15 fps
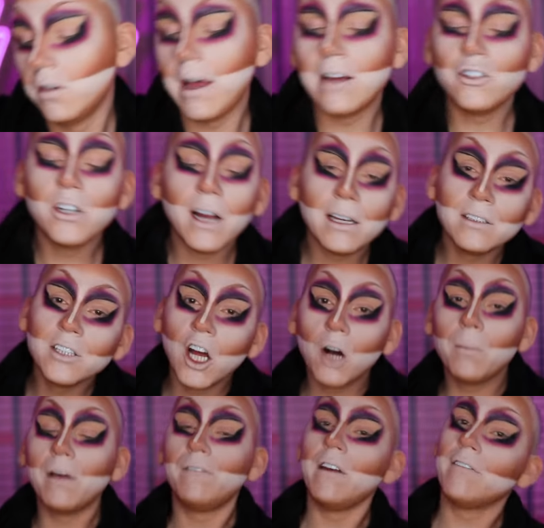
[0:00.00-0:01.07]
So as you guys
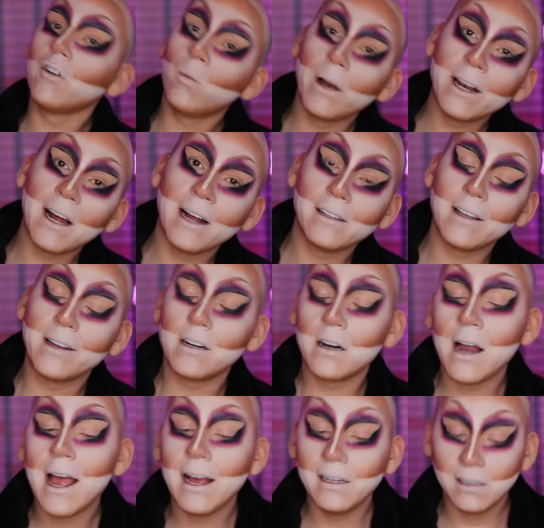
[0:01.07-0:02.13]
know, my favorite white
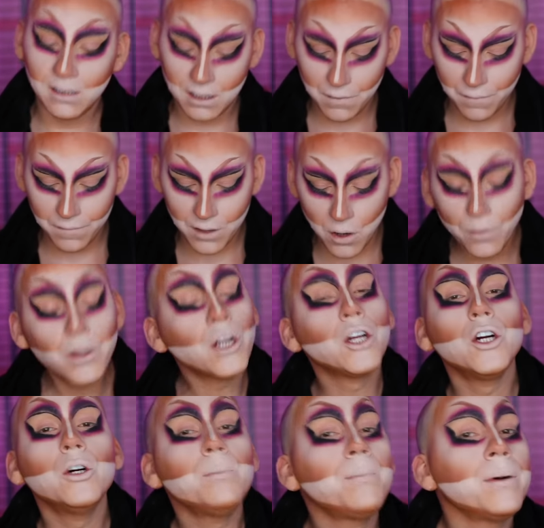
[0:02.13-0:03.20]
eyeliner has flown the
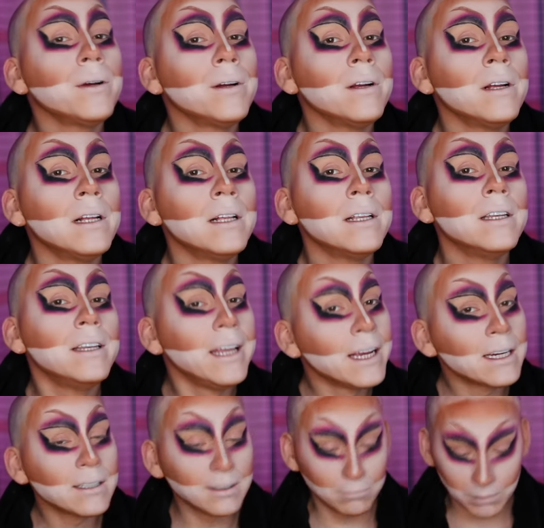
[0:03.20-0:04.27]
coop.
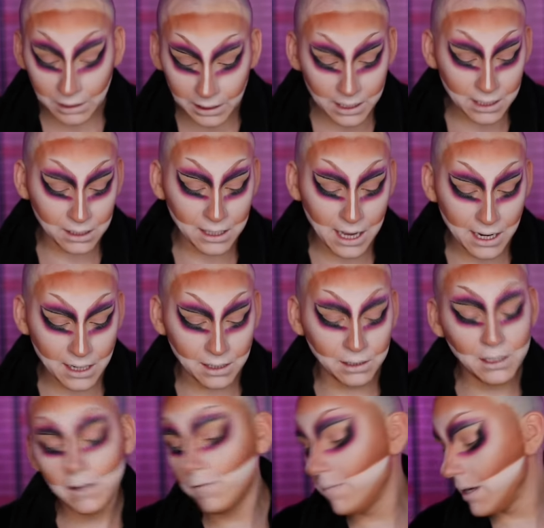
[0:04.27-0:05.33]
NYX really decided
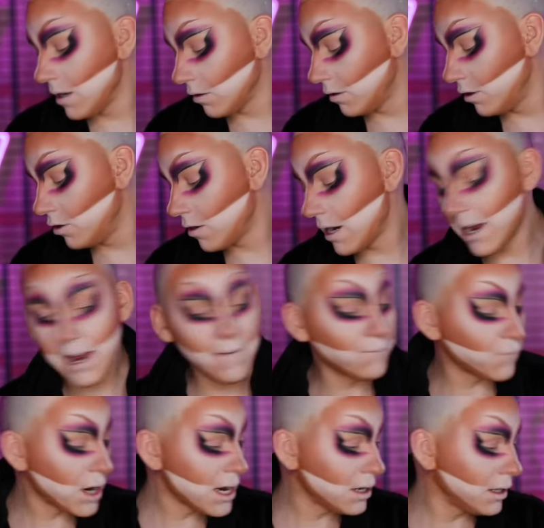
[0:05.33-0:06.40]
to leave me out to dry,
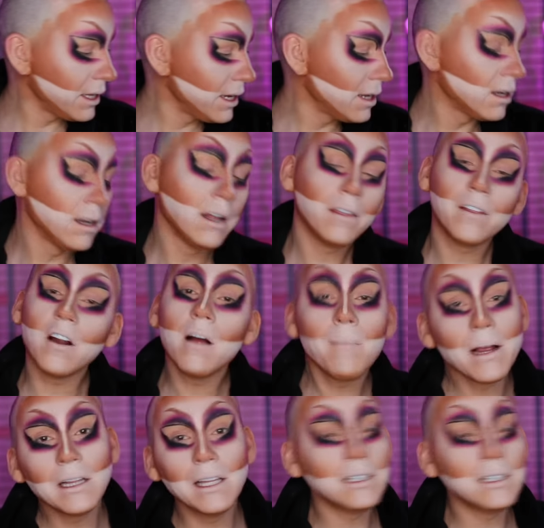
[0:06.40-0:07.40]
and frankly, they're on my